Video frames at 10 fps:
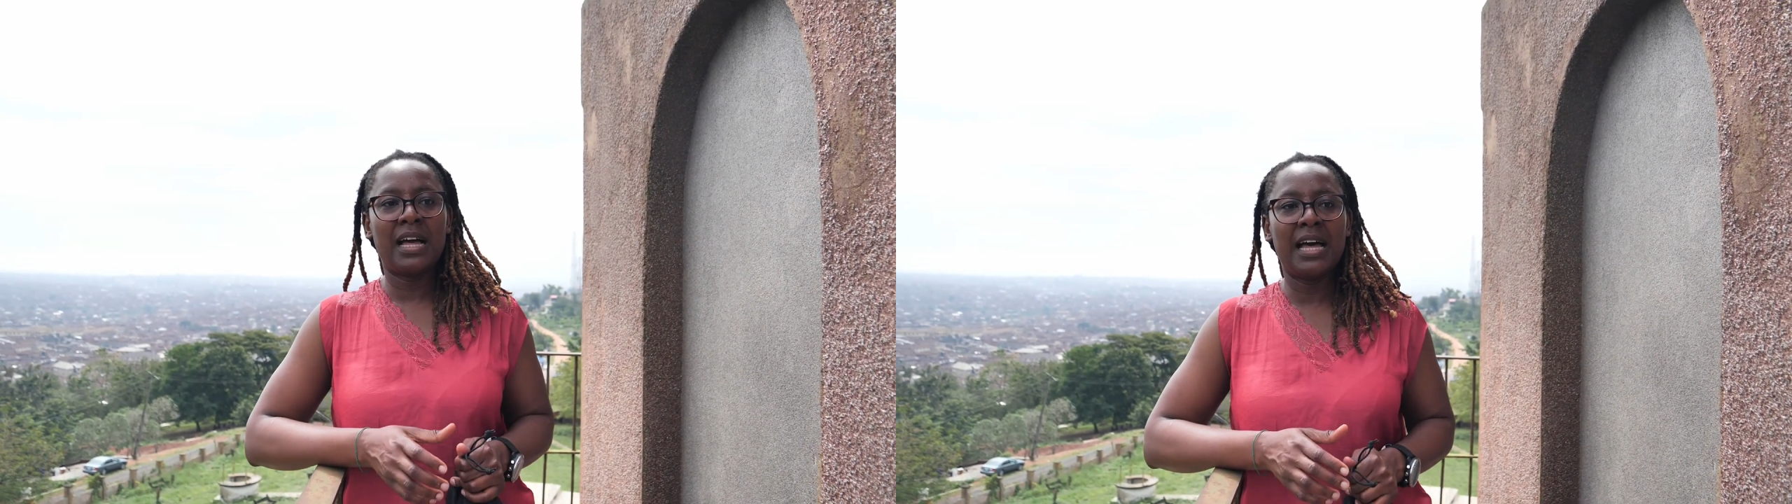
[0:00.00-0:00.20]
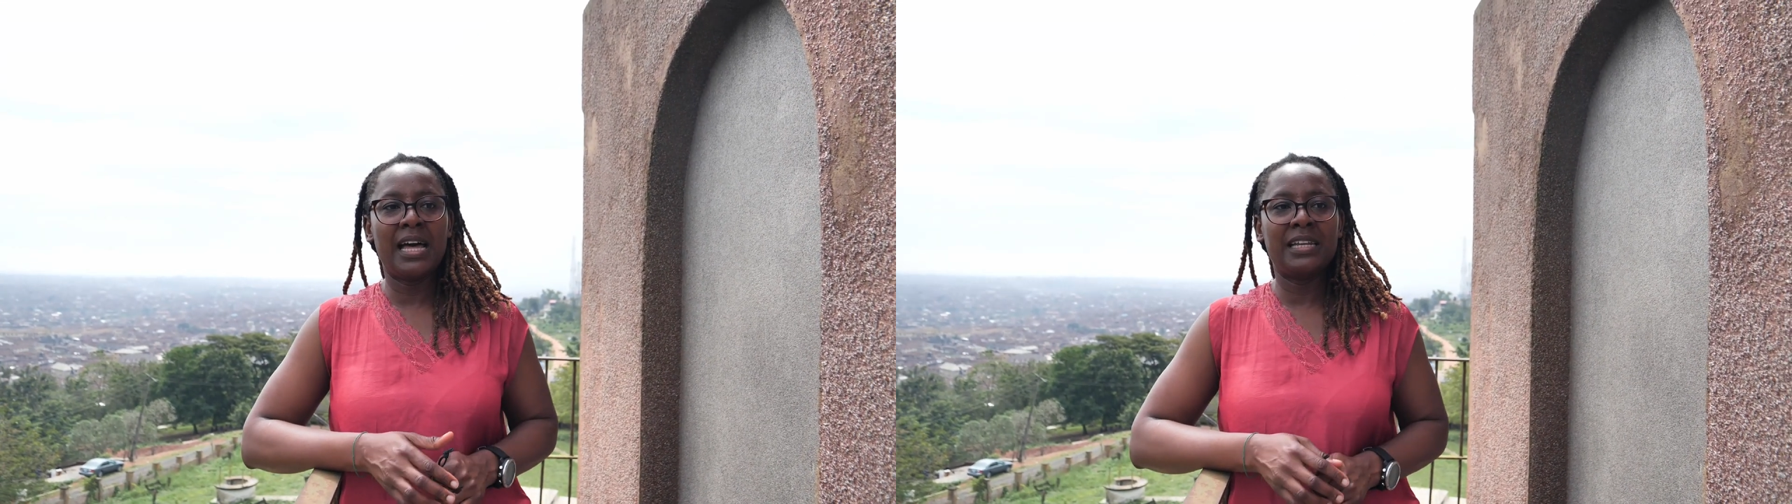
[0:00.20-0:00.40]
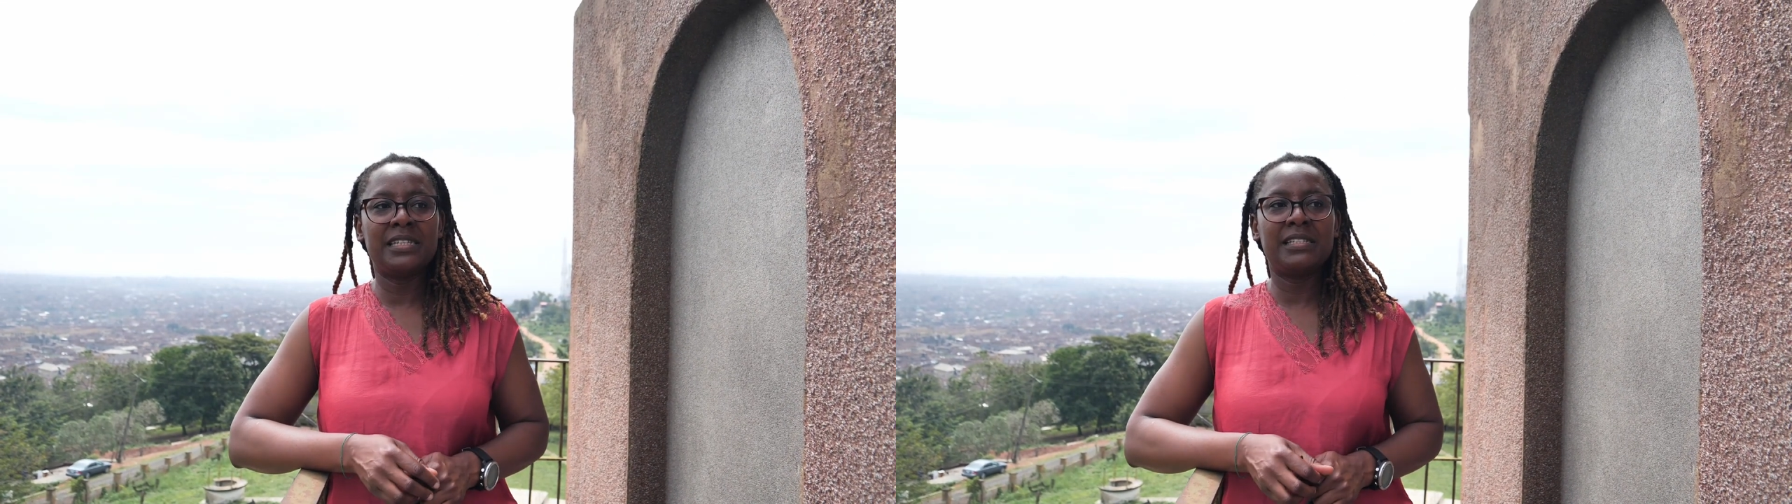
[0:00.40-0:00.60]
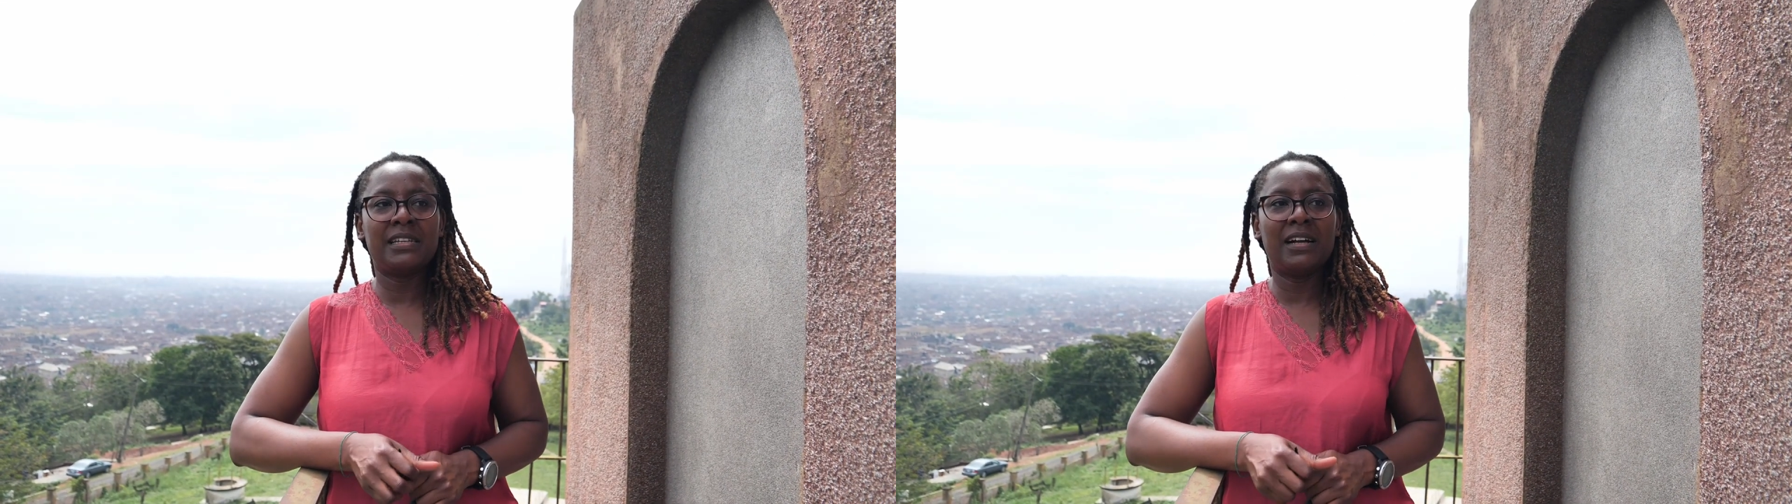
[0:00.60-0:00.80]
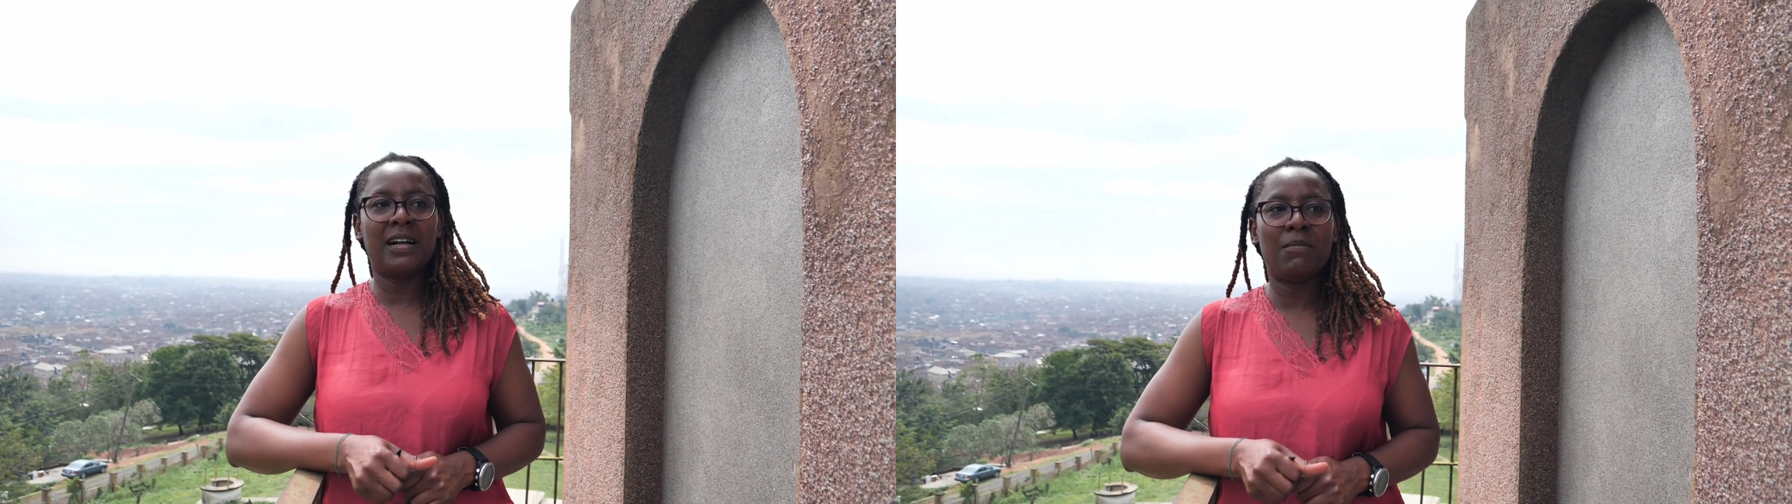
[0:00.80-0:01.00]

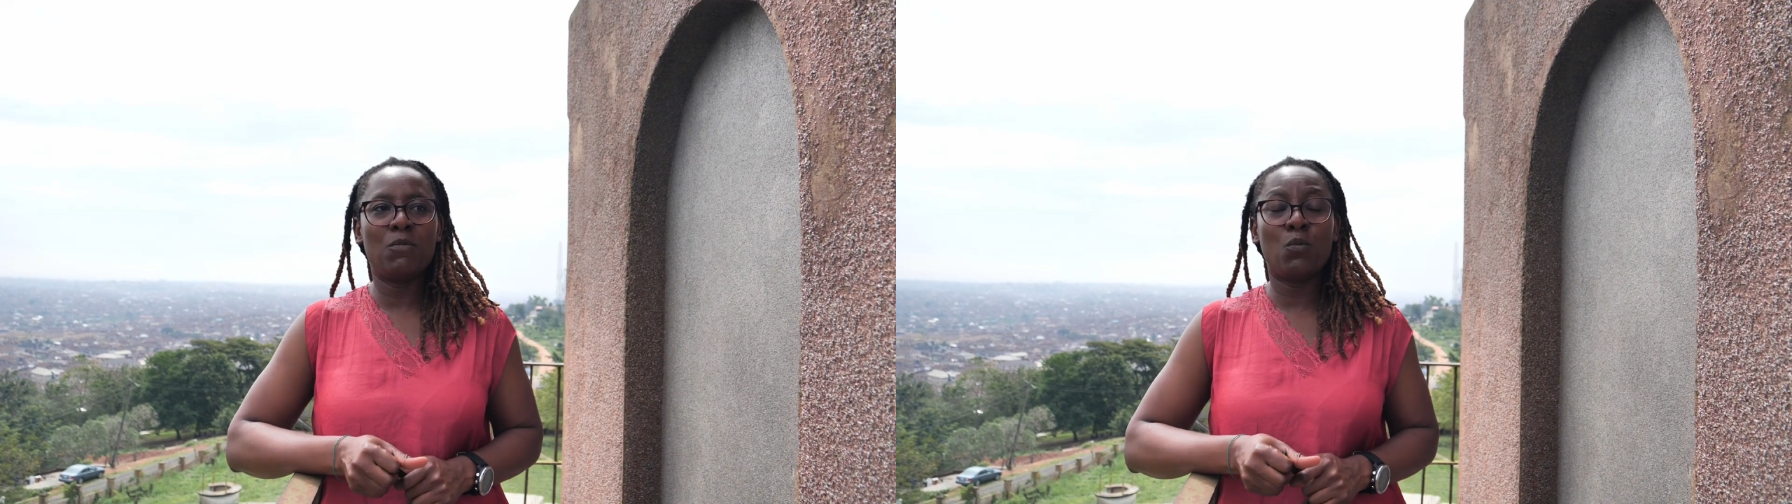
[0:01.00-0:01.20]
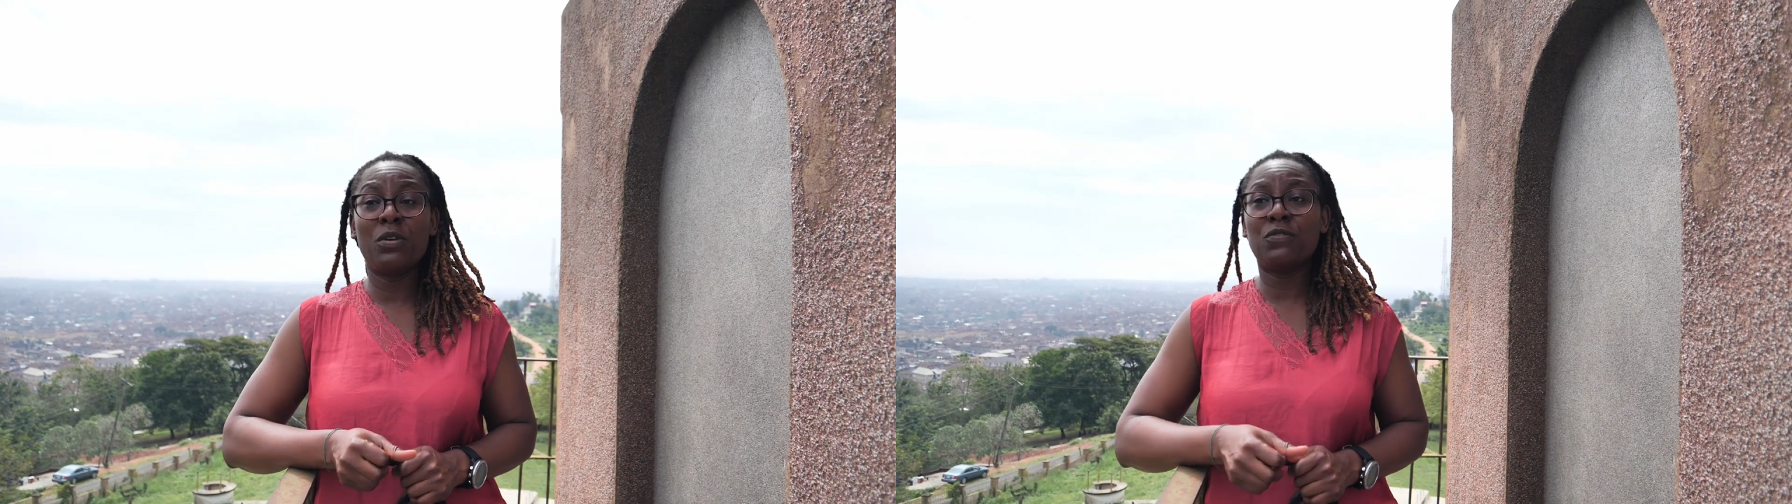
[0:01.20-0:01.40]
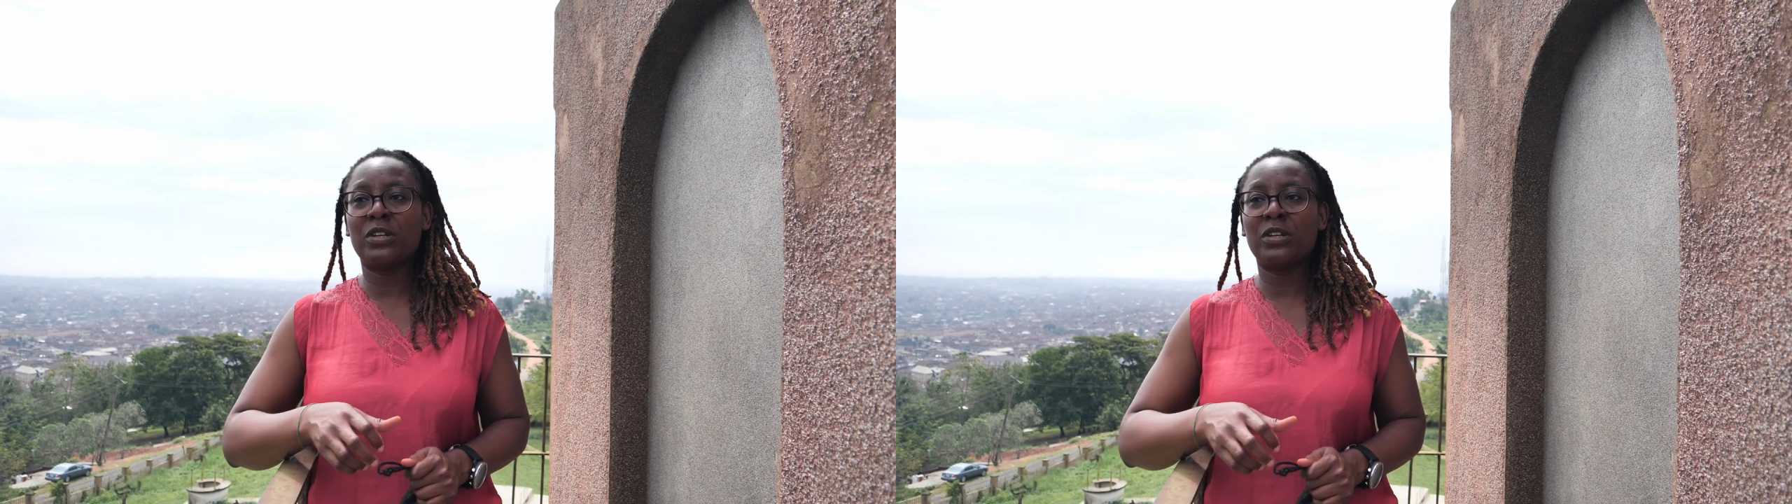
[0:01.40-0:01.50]
and we've